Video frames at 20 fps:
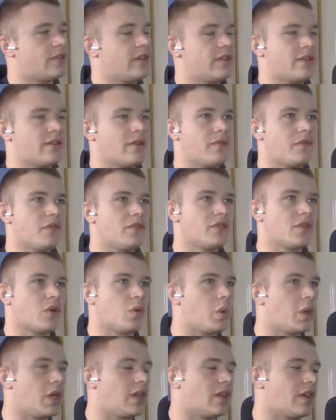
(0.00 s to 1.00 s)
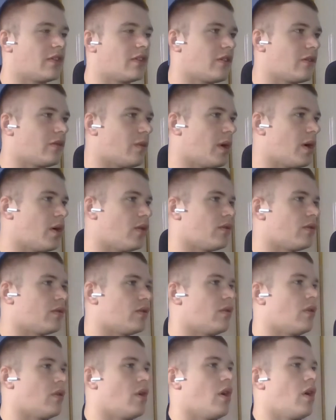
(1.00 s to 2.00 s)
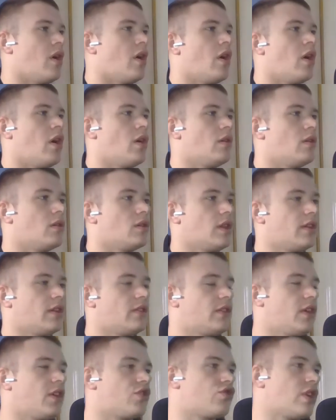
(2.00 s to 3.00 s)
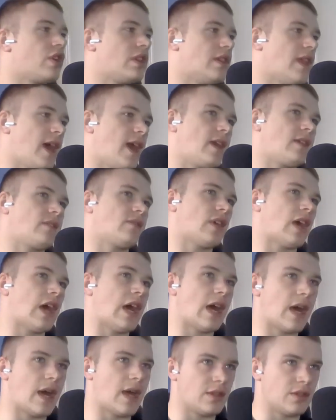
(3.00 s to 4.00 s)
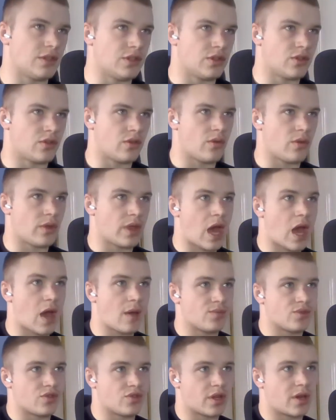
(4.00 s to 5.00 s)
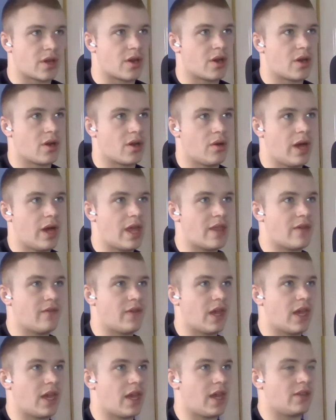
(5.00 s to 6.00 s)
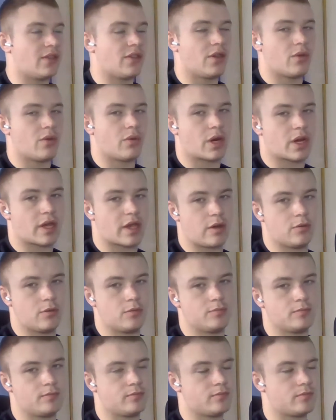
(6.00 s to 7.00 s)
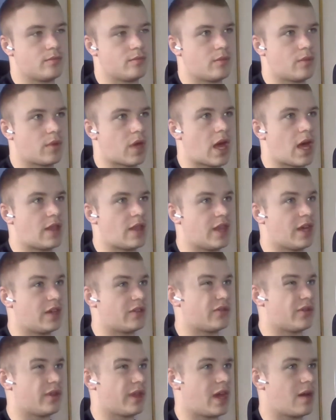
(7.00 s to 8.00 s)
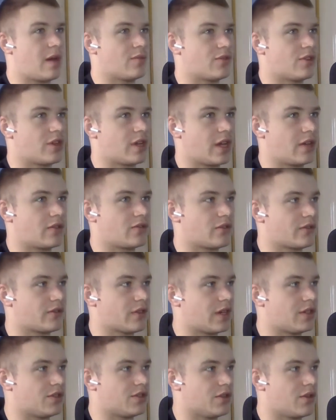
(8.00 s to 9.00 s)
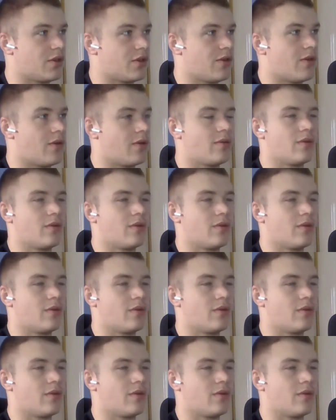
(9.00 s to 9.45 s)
something's a weakness as well. So let's say you train legs and you do the hamstring curl at the very end of your workout, and that's the only hamstring exercise you do.